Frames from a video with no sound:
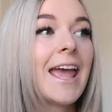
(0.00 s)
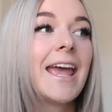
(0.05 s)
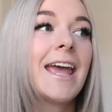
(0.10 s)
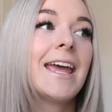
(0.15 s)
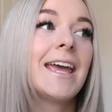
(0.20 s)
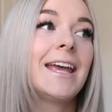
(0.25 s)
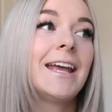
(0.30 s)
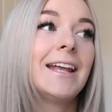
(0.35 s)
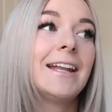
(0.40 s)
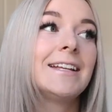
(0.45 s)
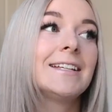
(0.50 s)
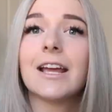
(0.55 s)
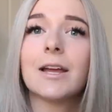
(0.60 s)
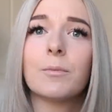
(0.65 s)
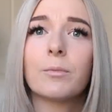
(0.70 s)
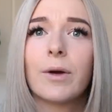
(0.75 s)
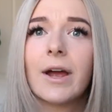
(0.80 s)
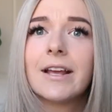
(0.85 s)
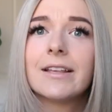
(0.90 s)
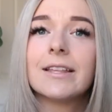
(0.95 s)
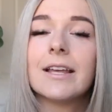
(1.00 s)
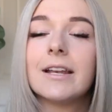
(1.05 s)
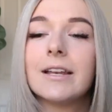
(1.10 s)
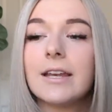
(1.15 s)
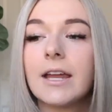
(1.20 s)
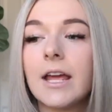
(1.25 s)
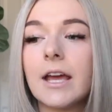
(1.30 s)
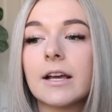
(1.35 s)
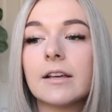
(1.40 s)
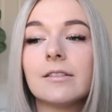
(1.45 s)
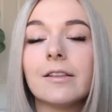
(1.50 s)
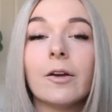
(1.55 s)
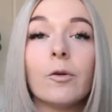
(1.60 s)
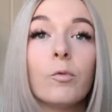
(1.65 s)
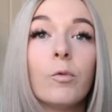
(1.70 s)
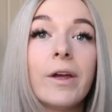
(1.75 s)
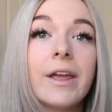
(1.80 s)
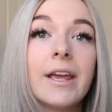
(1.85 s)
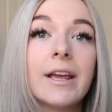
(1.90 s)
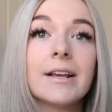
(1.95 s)
and they can break their neck, their
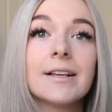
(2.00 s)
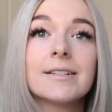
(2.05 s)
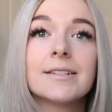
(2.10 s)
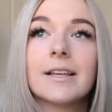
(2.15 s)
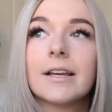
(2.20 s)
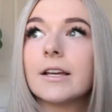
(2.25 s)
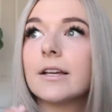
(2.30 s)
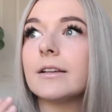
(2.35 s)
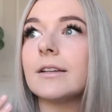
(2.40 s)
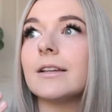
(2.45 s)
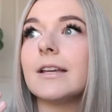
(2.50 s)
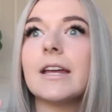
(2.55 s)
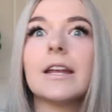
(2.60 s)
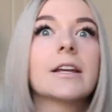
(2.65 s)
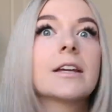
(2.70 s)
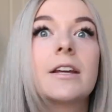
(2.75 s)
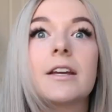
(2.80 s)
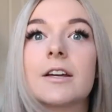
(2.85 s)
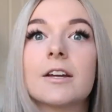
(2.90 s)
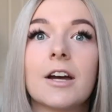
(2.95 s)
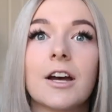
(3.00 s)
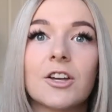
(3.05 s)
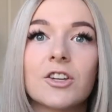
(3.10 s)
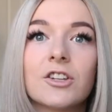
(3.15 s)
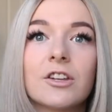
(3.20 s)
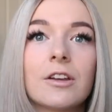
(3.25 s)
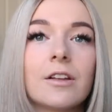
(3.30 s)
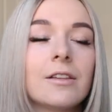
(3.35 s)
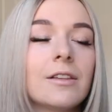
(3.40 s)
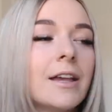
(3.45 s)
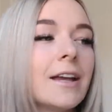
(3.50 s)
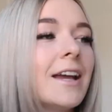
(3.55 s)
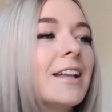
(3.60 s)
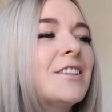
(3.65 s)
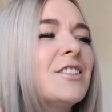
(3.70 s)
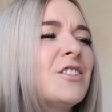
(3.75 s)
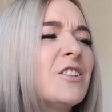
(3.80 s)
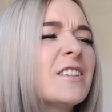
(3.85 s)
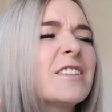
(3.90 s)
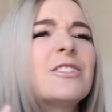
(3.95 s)
wings, get a concussion. Like,
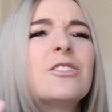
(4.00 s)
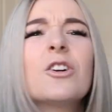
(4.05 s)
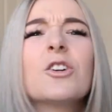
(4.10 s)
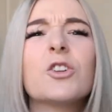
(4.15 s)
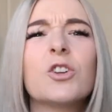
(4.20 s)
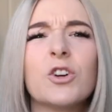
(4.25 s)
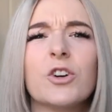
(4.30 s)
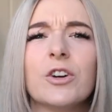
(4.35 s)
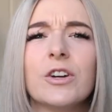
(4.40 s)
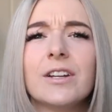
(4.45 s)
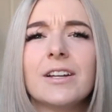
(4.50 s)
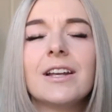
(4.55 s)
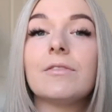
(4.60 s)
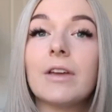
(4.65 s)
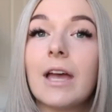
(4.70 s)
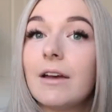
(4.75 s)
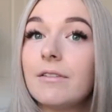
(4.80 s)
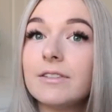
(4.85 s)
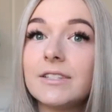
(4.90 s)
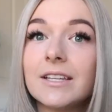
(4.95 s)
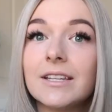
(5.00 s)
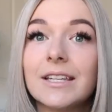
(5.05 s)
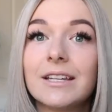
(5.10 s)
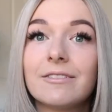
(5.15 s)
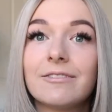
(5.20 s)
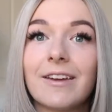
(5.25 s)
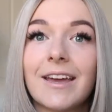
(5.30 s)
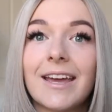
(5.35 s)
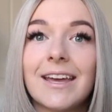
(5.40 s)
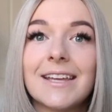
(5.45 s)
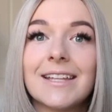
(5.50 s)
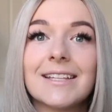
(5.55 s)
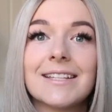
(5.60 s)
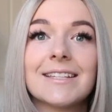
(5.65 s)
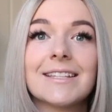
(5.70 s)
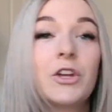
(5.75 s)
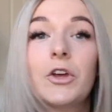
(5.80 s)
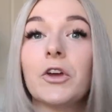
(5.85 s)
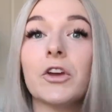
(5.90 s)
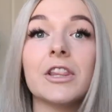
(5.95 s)
it's just not good. If you have ceiling fans,
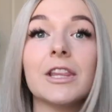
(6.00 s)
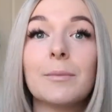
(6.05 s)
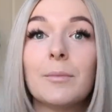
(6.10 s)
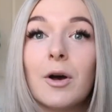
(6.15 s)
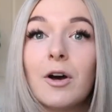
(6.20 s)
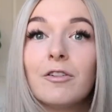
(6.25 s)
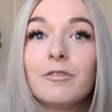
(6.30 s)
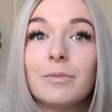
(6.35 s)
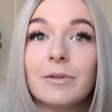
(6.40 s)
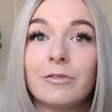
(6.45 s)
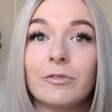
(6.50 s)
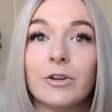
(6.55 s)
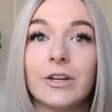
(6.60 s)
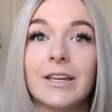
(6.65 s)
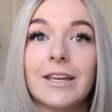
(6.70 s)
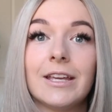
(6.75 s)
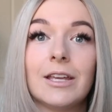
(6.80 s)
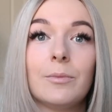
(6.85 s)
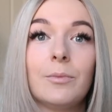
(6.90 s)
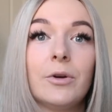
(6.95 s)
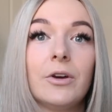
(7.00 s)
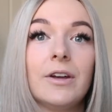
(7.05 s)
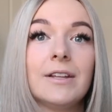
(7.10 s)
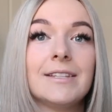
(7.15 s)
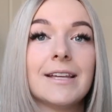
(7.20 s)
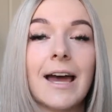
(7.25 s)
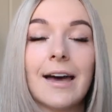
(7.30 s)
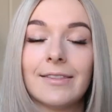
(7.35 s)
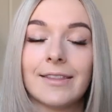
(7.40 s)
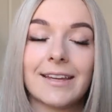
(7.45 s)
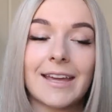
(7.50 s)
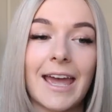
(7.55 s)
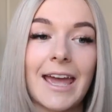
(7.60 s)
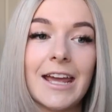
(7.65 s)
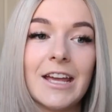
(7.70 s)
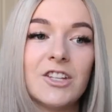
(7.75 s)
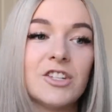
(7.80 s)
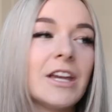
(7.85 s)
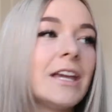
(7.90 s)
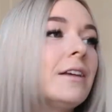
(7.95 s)
turn them off before you get your birds out of the
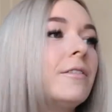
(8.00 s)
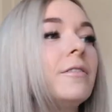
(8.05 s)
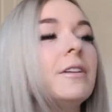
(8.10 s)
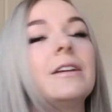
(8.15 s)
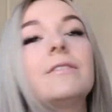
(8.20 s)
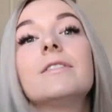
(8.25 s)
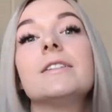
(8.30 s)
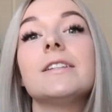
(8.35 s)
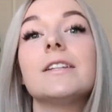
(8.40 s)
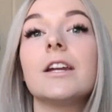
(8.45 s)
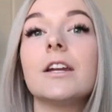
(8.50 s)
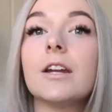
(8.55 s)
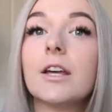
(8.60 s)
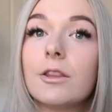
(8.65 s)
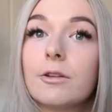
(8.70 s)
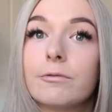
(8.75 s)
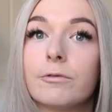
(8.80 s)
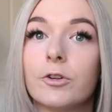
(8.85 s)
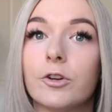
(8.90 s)
cage, even if it's in another